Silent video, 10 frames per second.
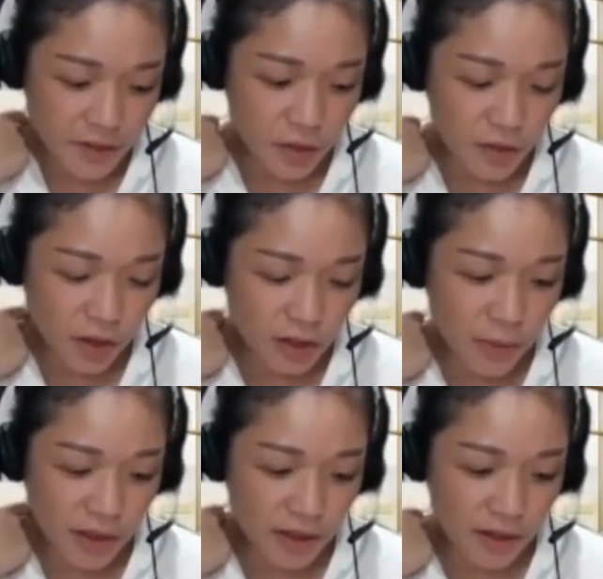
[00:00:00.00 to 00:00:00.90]
So you talked
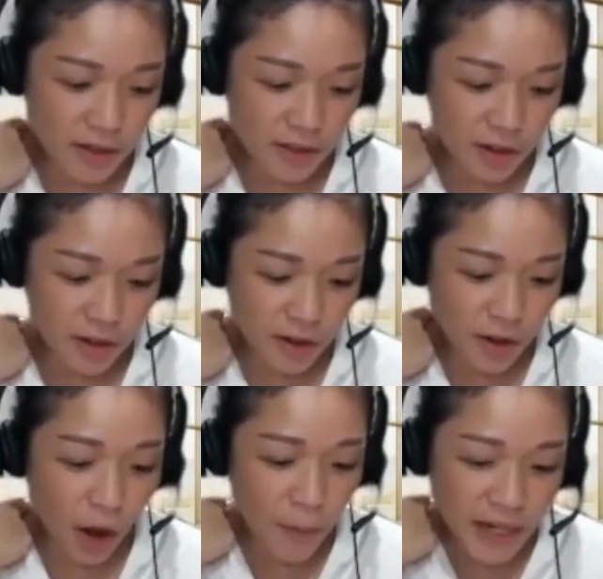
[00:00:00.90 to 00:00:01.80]
about the
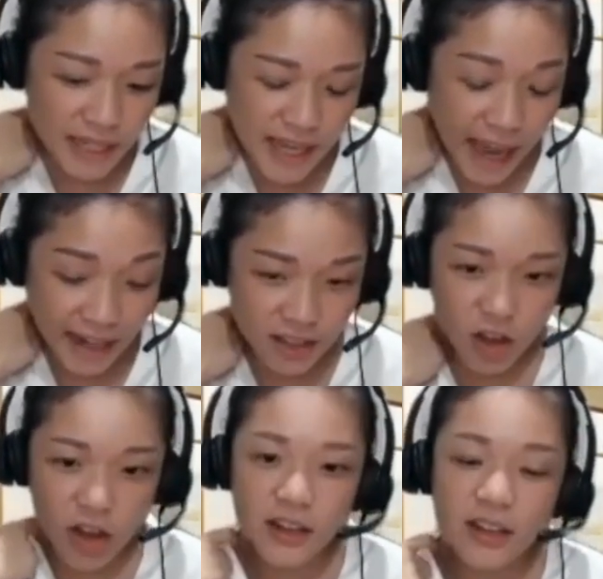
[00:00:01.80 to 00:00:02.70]
comedy
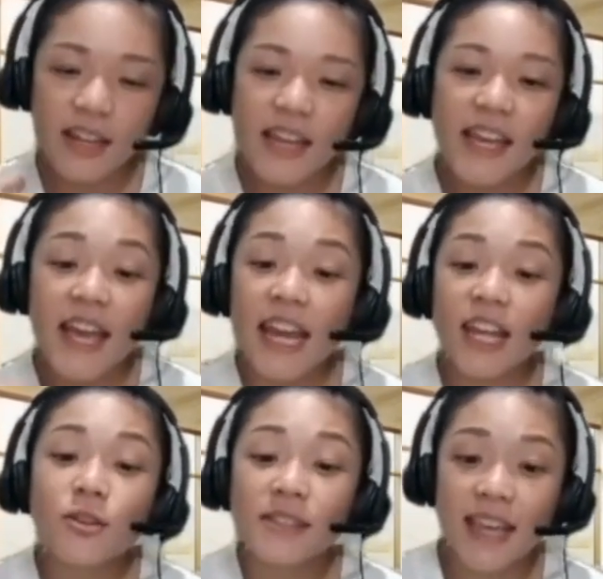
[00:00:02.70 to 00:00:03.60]
hackathon, and
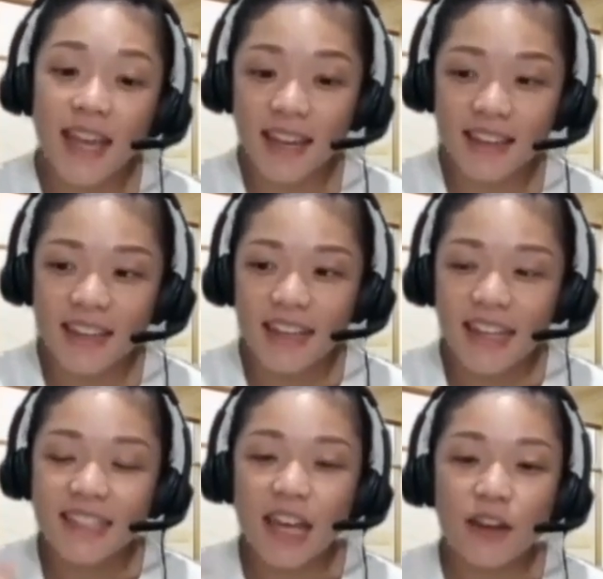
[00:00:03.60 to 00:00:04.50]
then you said
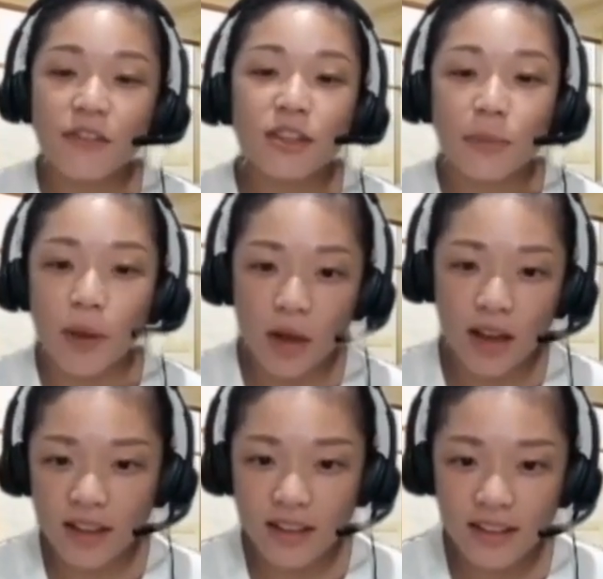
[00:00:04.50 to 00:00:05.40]
it's unfit to my
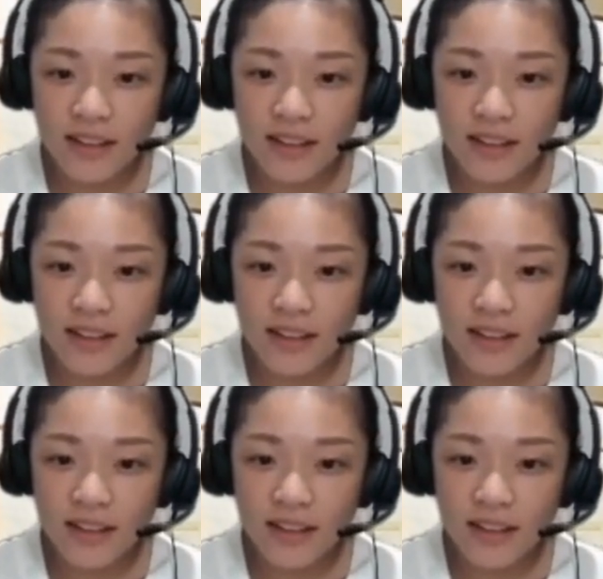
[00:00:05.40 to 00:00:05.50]
work,